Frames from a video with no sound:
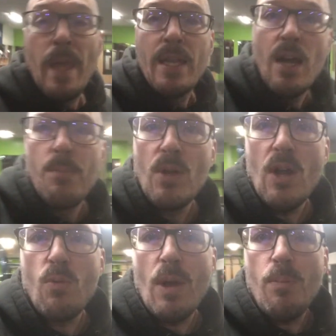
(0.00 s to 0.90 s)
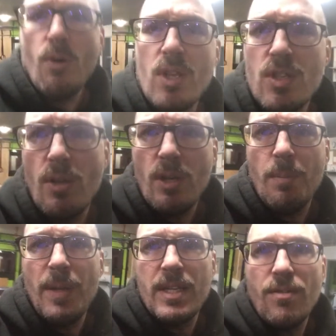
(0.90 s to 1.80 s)
Now, beyond the whiteboard, this will look a
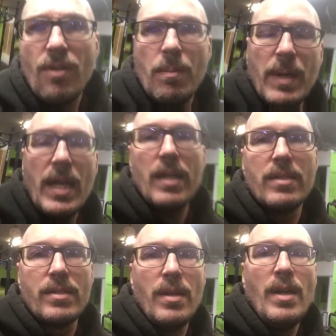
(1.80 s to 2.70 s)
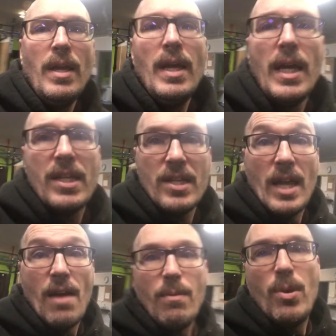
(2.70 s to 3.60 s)
bit different because it doesn't
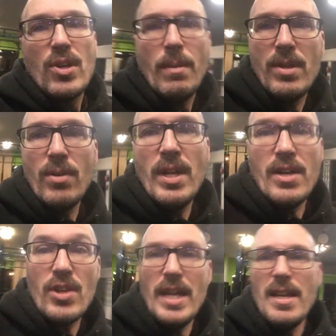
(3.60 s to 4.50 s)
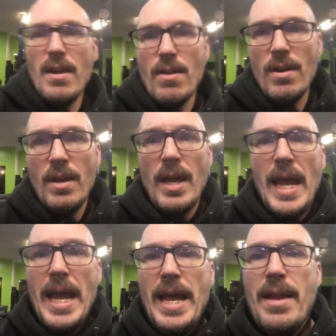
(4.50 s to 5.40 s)
have a push-up, toe touch in there,
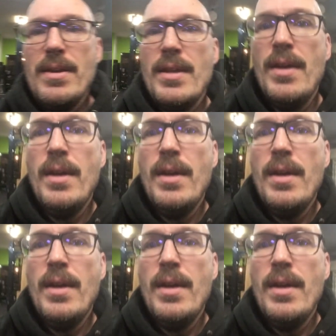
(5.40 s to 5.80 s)
and